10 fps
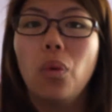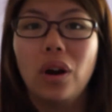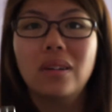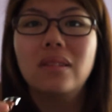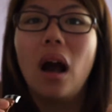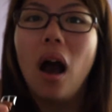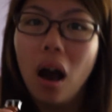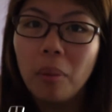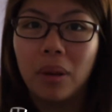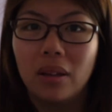works
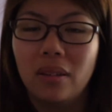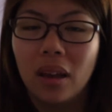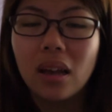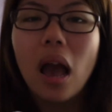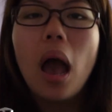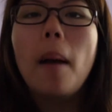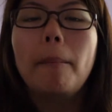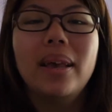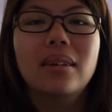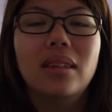amazing
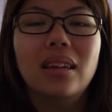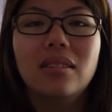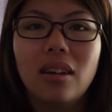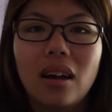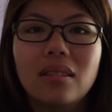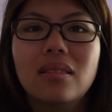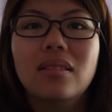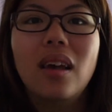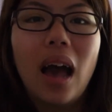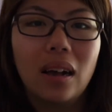because it does
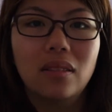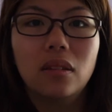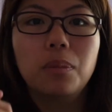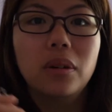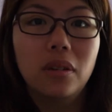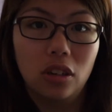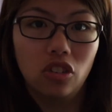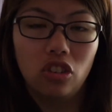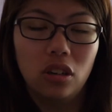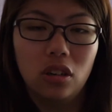text
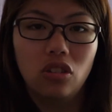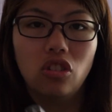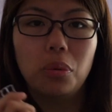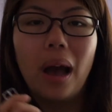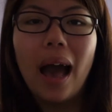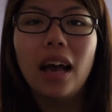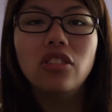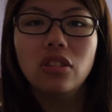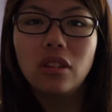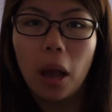prediction. So as
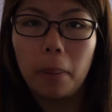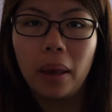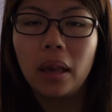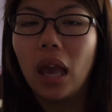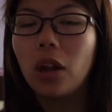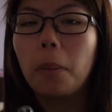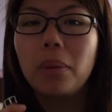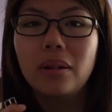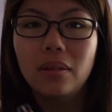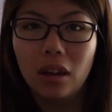you're typing, it'll
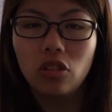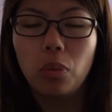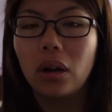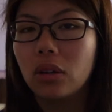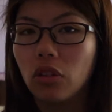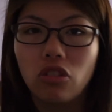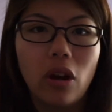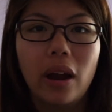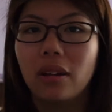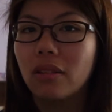predict what you're
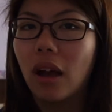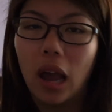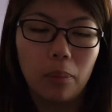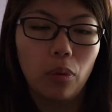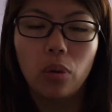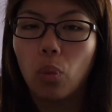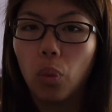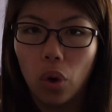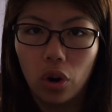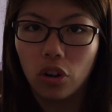trying to type, what
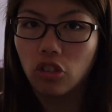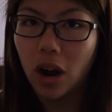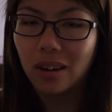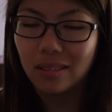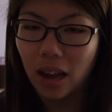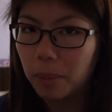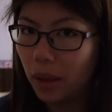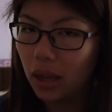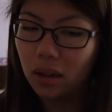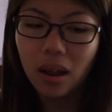word you're trying to type
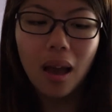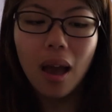in.